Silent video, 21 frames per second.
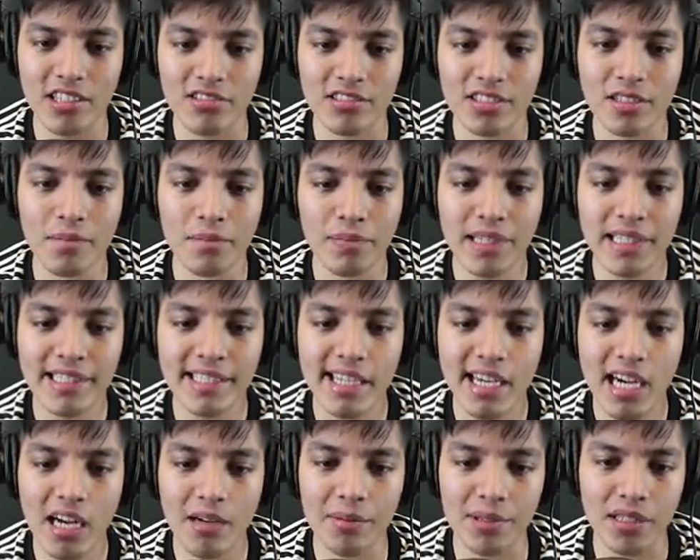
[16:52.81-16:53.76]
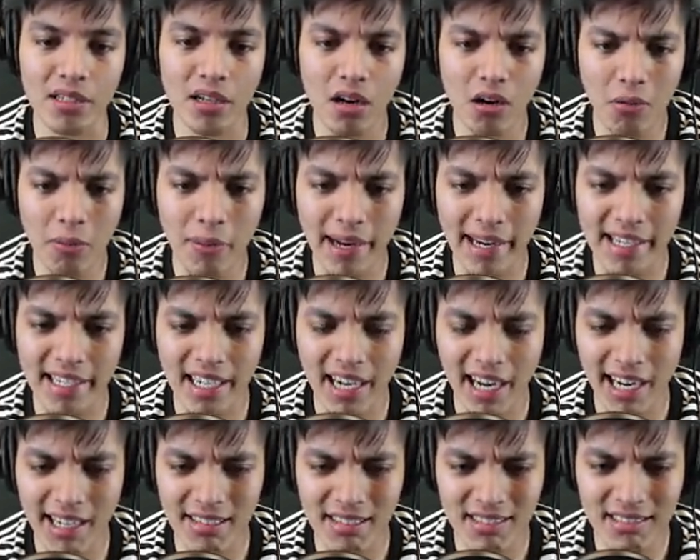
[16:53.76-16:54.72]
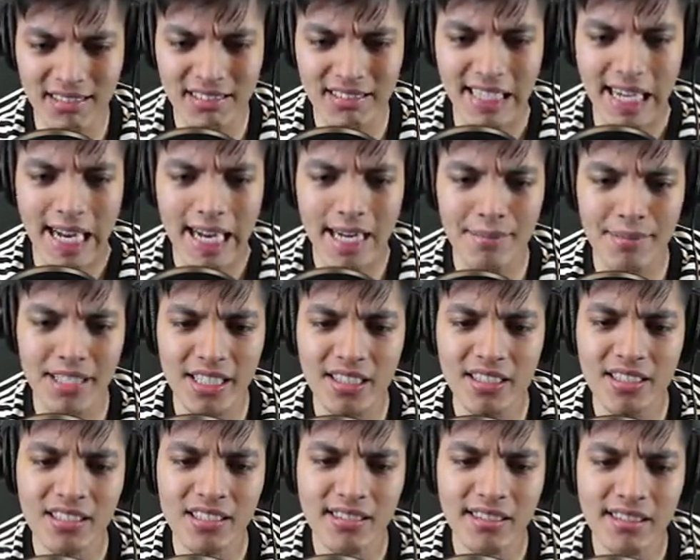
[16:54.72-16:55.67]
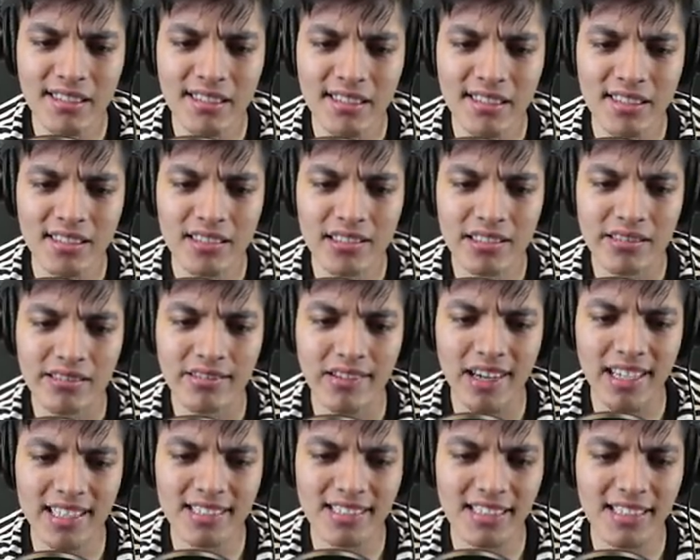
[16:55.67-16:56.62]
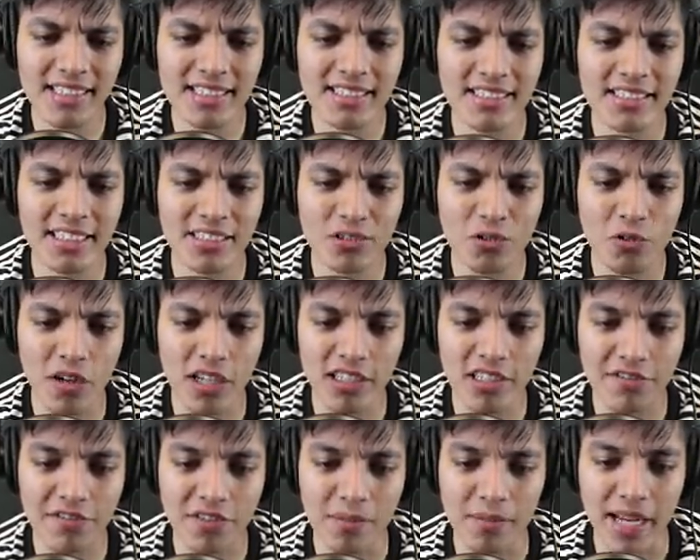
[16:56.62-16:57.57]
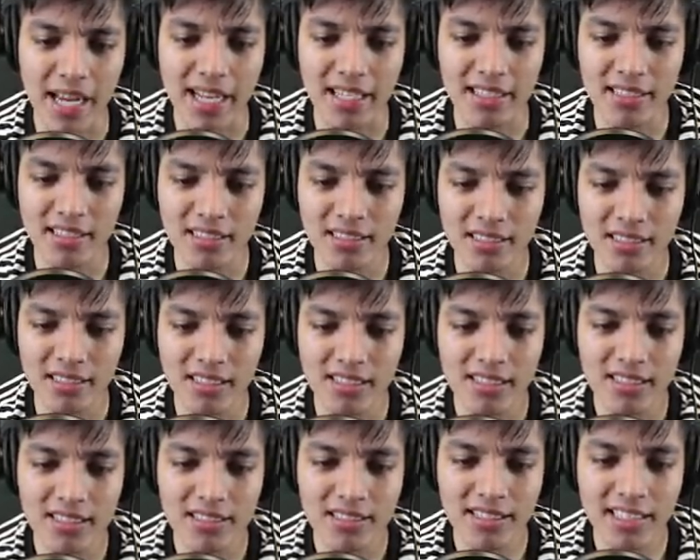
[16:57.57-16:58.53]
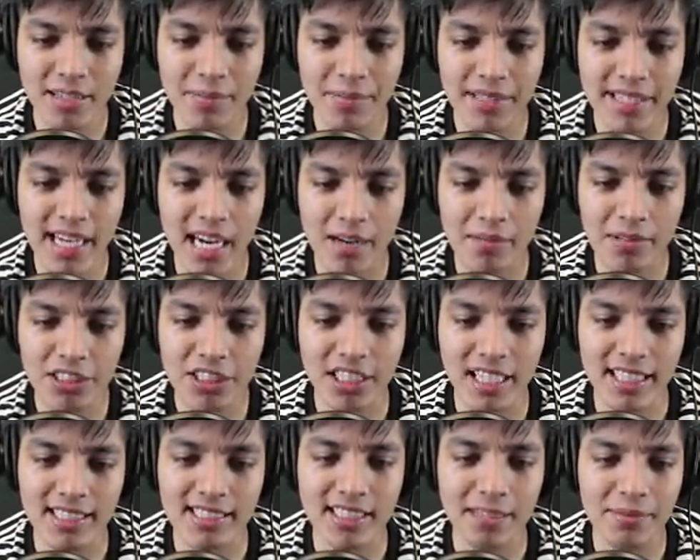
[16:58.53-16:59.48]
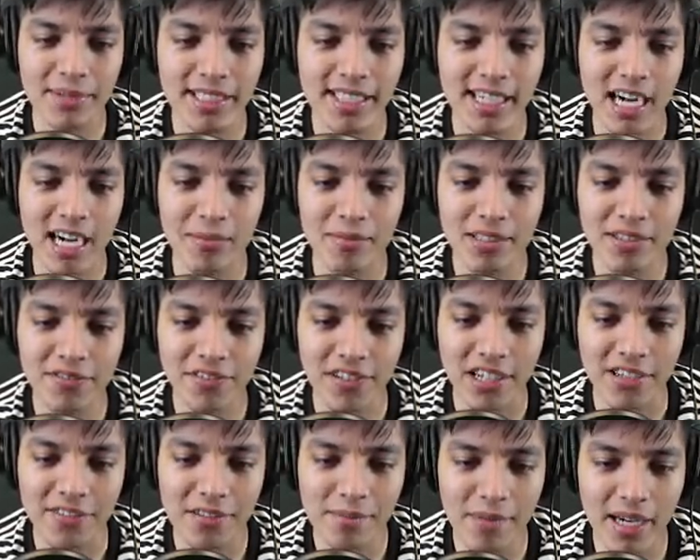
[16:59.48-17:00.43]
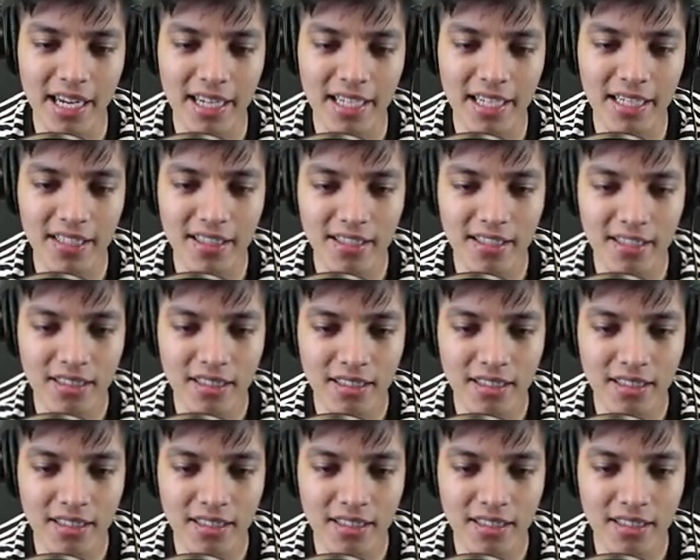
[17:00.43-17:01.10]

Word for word: I don't. Complete the obby. Oh my god, there's an obby? Why isn't this just wonderful, man? Skip the obby. Should I skip the obby for everybody?